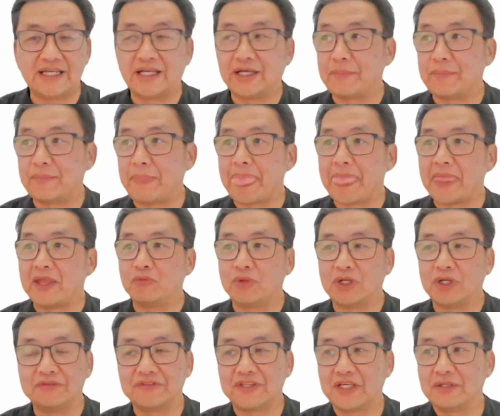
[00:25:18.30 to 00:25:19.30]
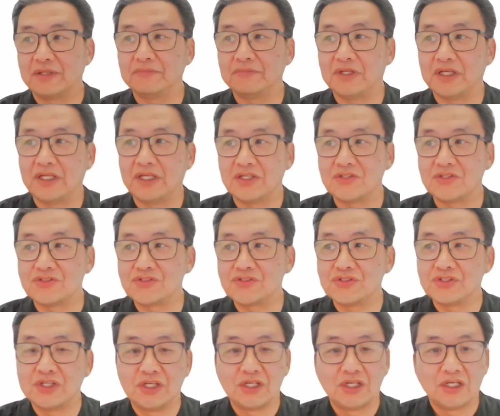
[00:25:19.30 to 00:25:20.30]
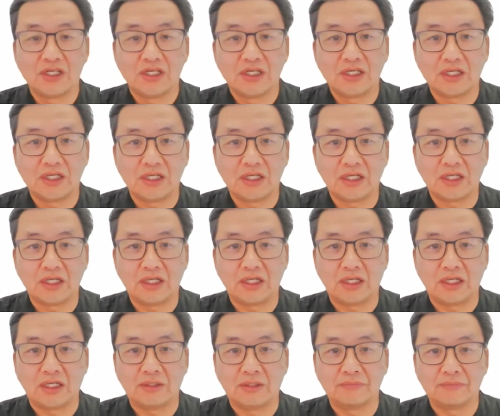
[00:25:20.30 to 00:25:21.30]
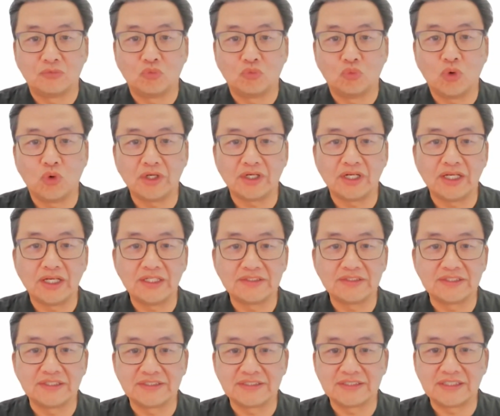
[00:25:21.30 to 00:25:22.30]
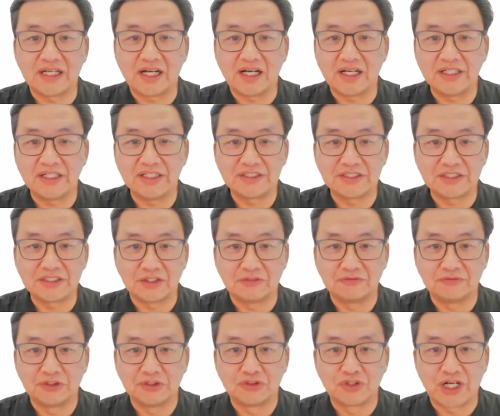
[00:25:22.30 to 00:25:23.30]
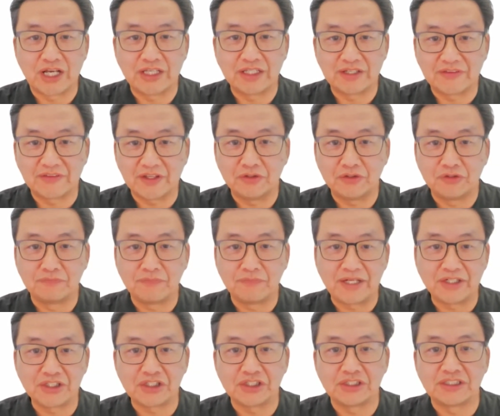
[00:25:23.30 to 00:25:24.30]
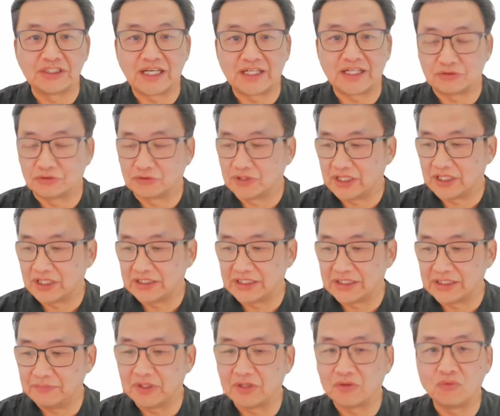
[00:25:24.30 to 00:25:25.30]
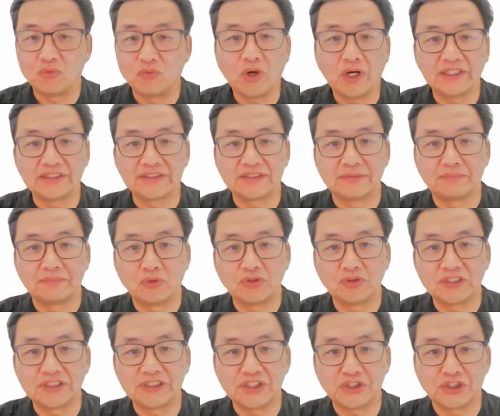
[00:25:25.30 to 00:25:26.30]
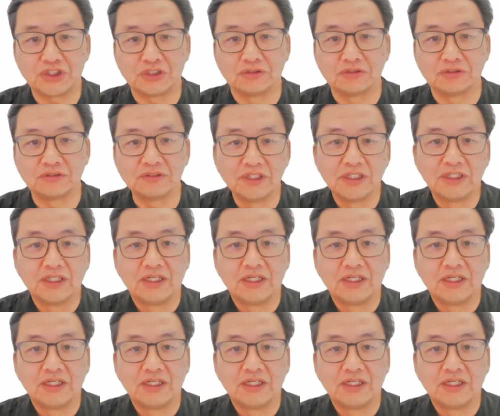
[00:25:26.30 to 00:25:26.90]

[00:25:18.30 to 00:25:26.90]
One of them is, what is the size of the drain? I think you mentioned that already, but what is the position?